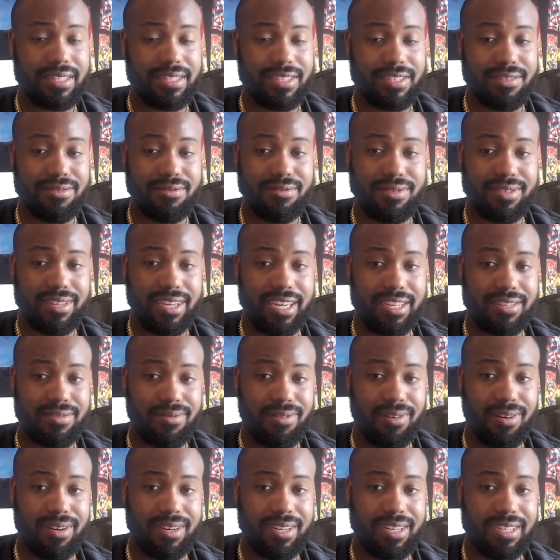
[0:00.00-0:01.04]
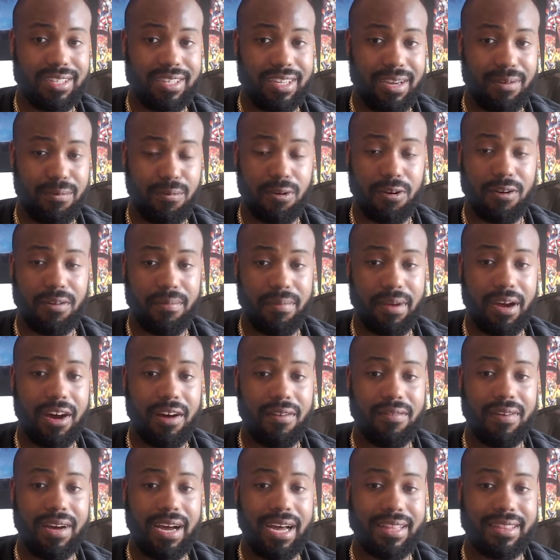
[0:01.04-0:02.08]
the Suicide Squad is, and word of mouth.
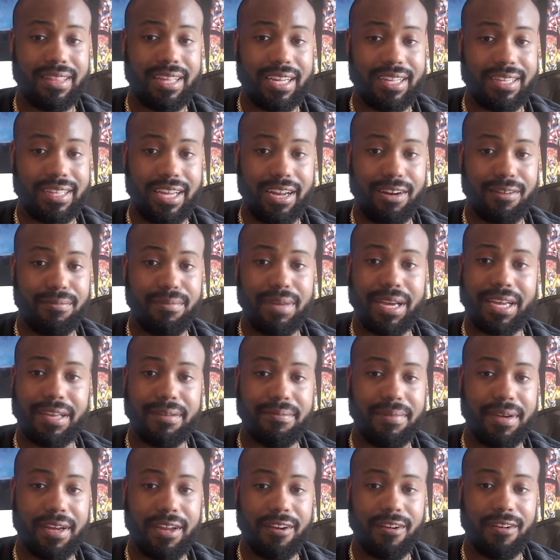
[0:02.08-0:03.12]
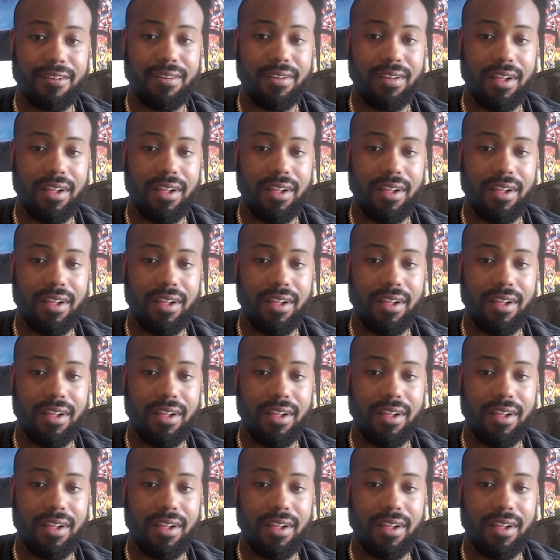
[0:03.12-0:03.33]
I think that'll make it better.